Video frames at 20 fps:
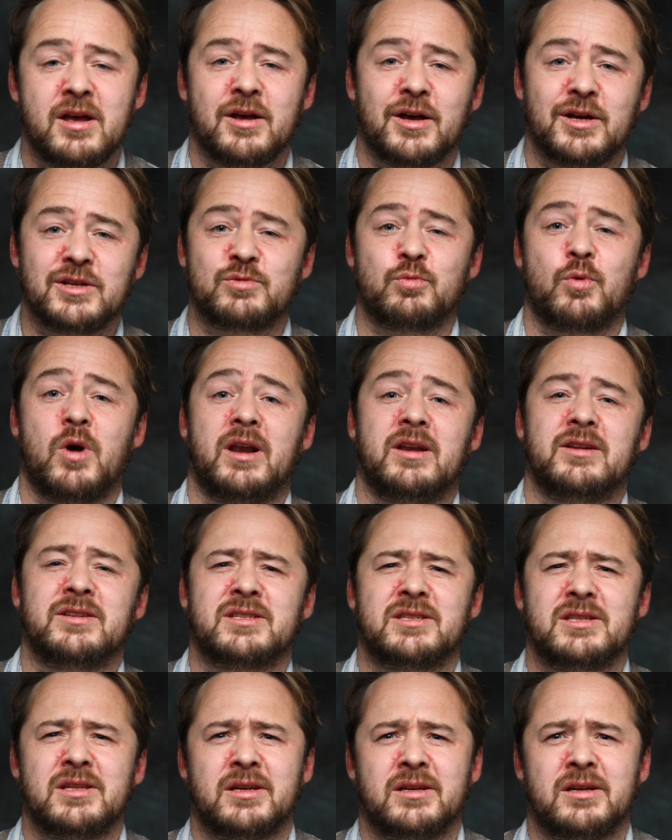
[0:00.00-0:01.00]
as well as
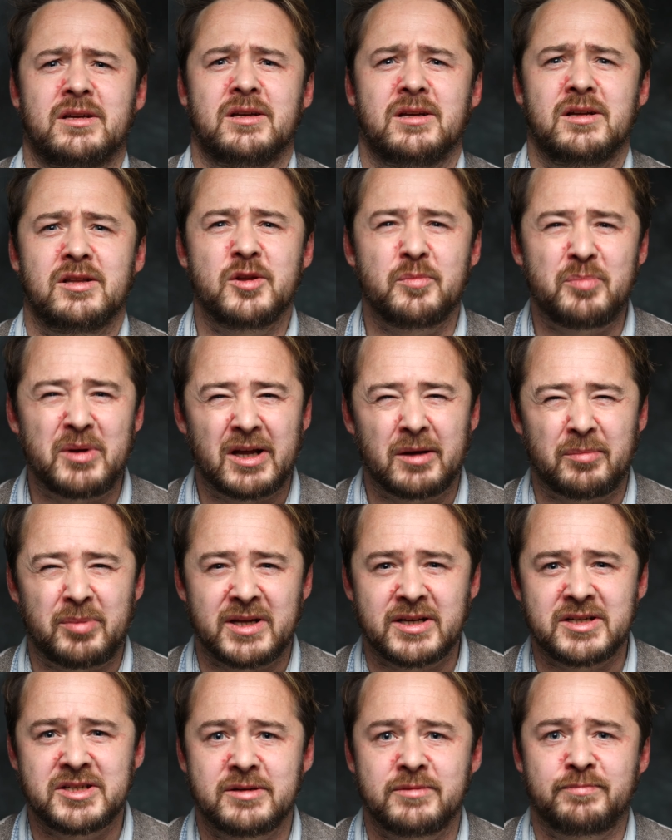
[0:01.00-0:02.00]
the bigger
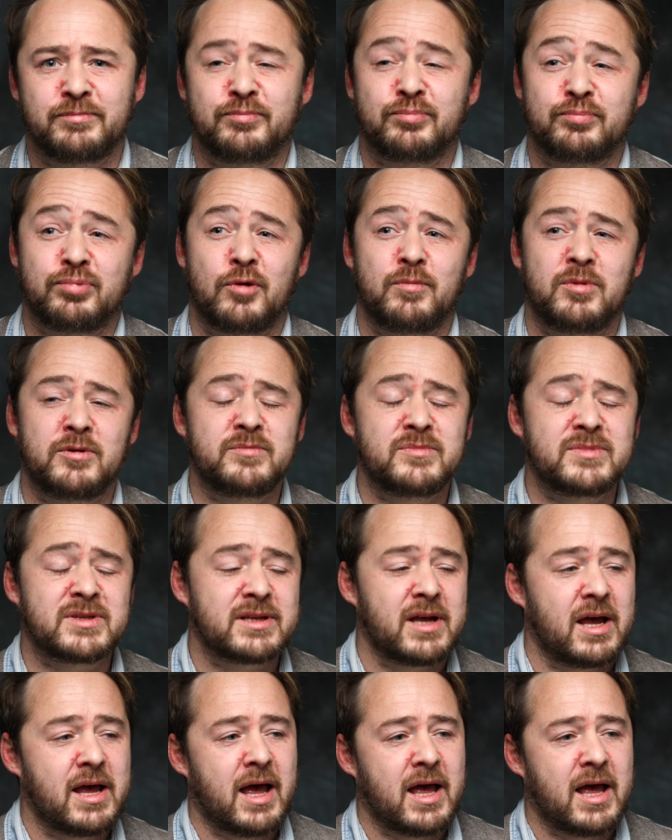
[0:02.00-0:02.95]
picture problems.